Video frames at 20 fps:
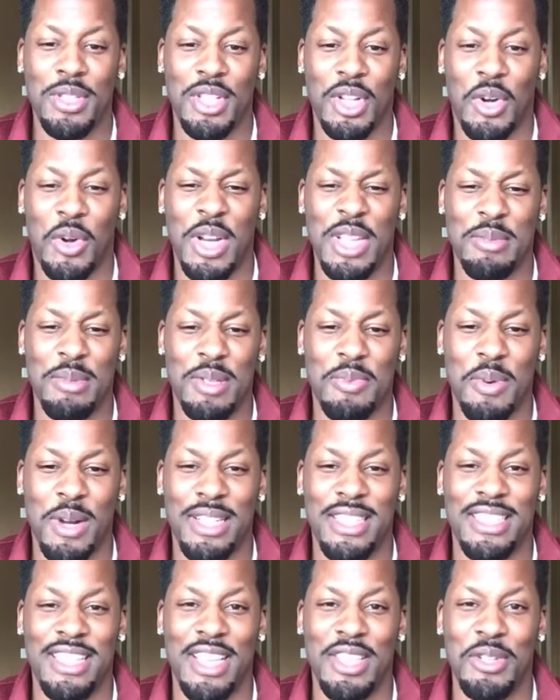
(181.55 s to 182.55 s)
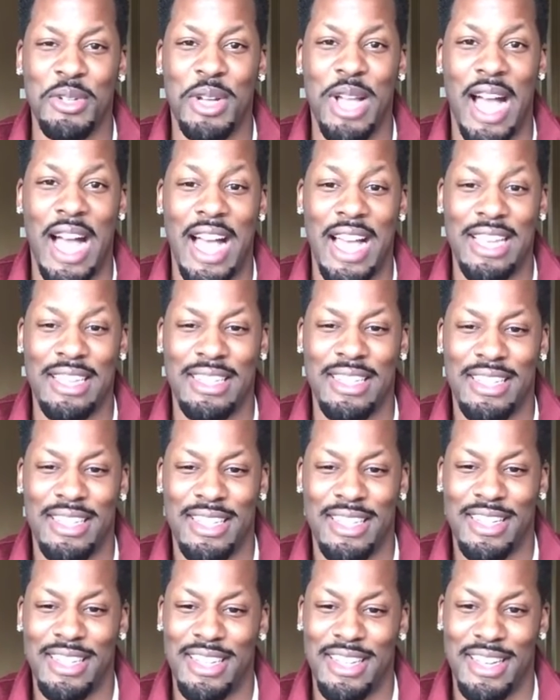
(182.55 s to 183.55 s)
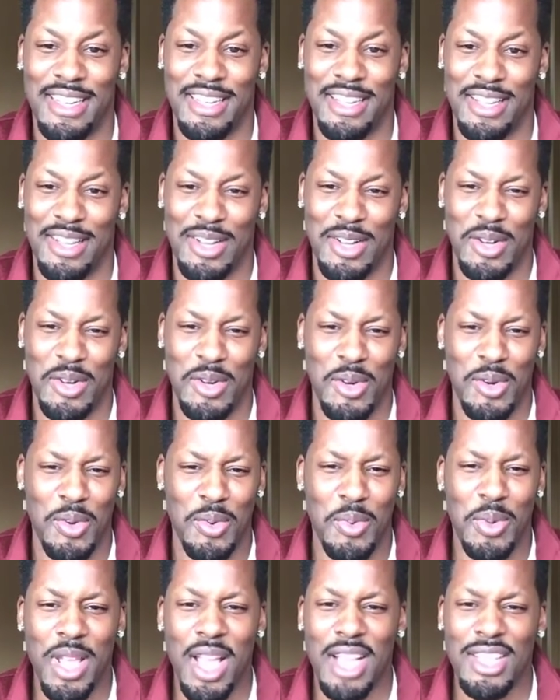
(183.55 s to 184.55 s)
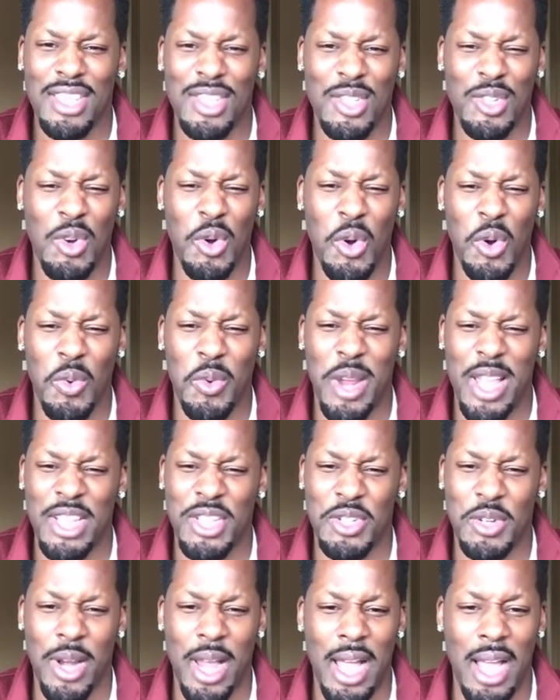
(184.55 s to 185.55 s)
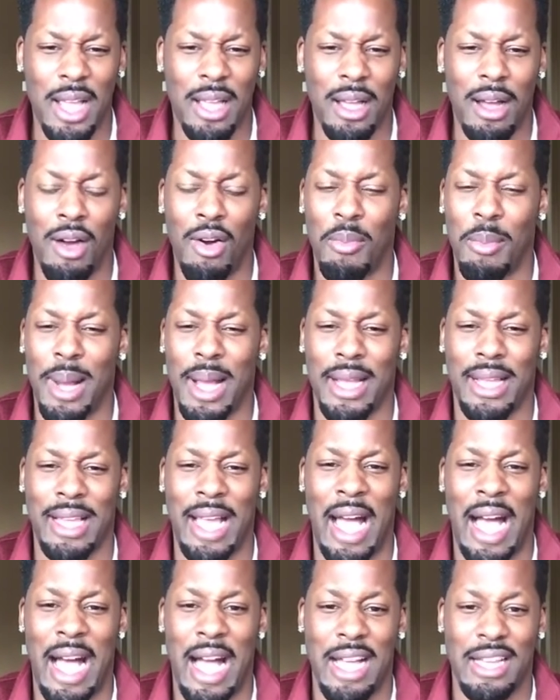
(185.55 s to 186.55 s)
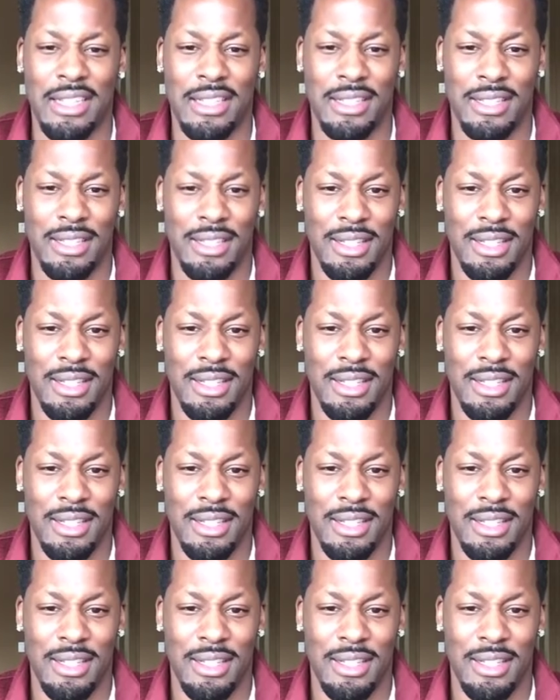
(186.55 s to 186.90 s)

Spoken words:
the Christmas present that you got? We got this cool racetrack. Oh my gosh.